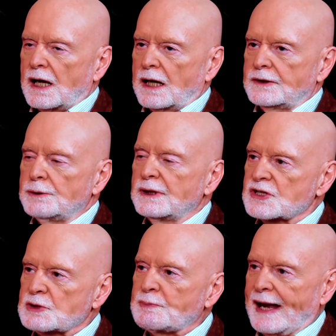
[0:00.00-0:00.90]
And you would
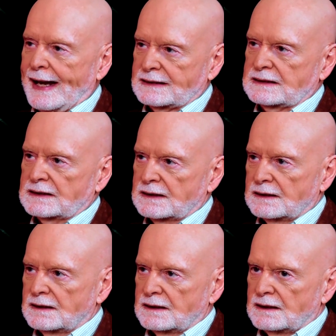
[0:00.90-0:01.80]
expect
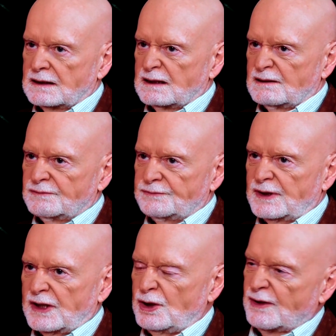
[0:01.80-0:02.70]

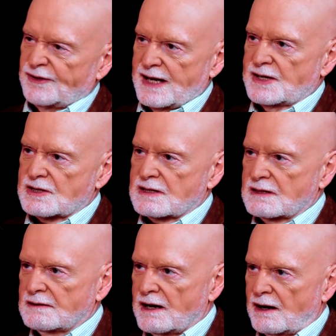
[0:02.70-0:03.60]
for the Houthis,
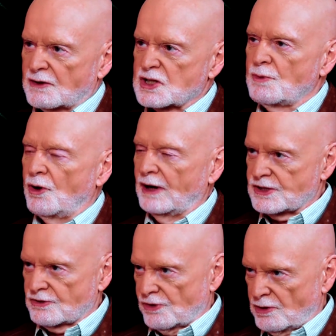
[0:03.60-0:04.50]
a
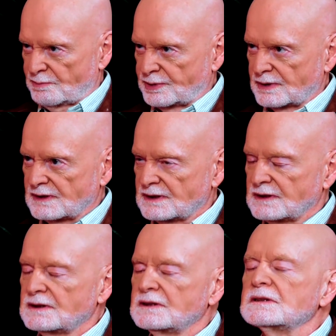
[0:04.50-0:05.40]
smallish group,
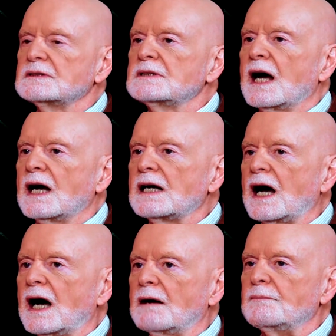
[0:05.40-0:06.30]

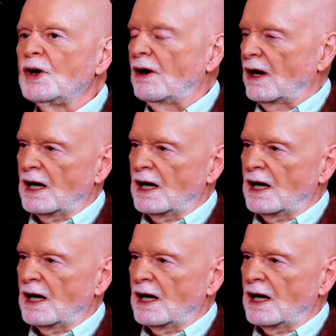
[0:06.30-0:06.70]
not